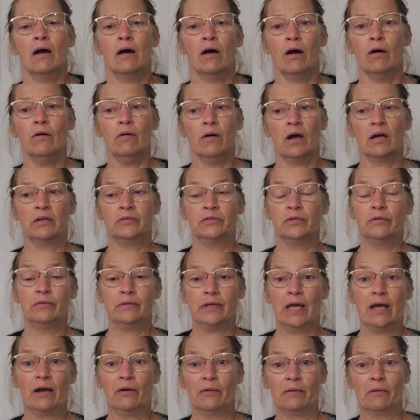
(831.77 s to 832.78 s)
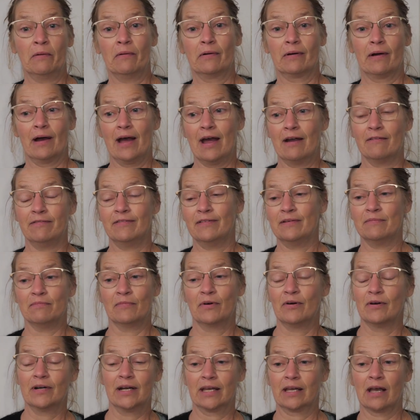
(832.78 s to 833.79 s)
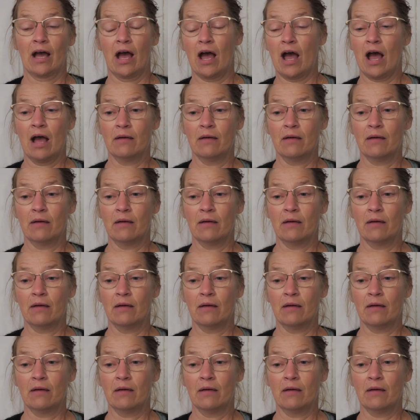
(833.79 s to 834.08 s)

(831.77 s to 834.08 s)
"Oh, I do yoga every morning.